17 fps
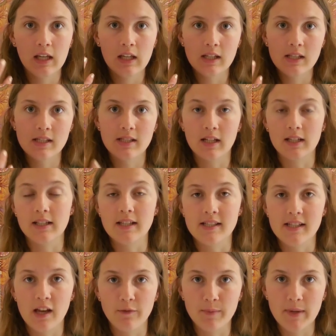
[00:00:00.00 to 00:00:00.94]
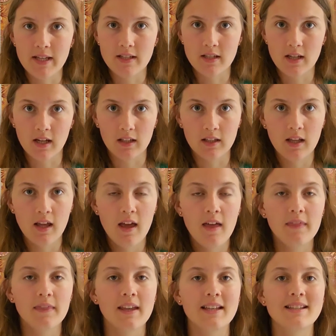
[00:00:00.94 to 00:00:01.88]
studies have been done
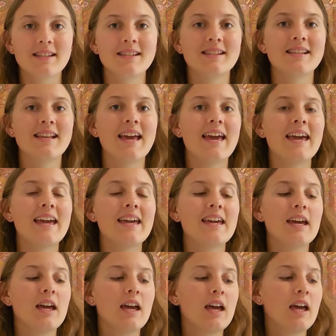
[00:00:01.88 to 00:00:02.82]
that say